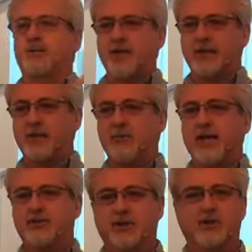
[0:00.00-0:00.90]
take your
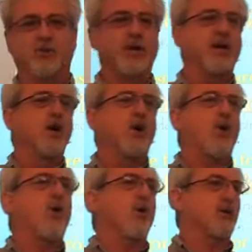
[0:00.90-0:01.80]
bicycle away,
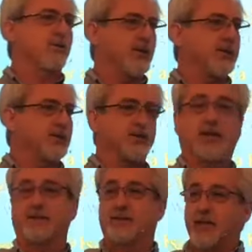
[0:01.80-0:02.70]
or this.
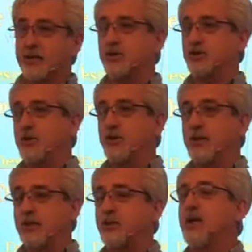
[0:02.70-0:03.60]
Doesn't teachers do
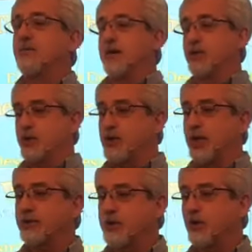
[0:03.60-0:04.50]
this? If you do
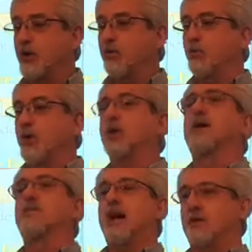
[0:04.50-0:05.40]
not do your
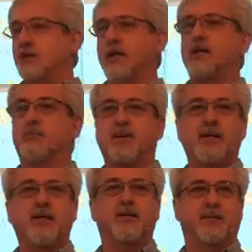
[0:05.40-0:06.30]
homework, I'll take your
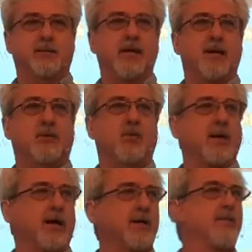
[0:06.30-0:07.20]
PE time
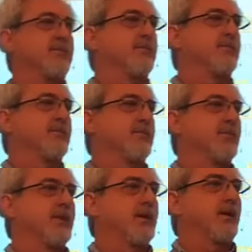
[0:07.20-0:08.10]
away.
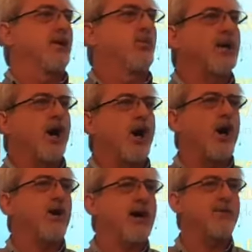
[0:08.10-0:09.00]
We
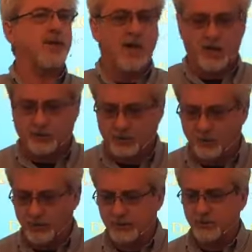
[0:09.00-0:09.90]
all have
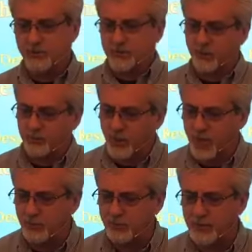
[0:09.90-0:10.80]
consequences, but the
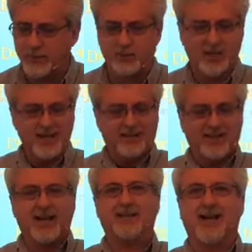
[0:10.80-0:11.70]
problem is,
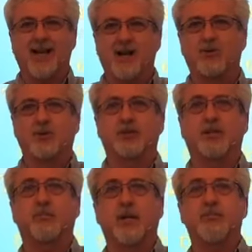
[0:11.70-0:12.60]
like the elders and
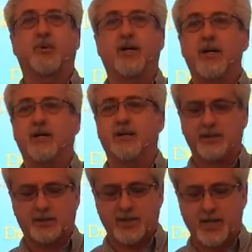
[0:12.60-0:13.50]
the people here in
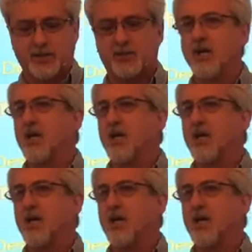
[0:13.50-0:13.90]
this text,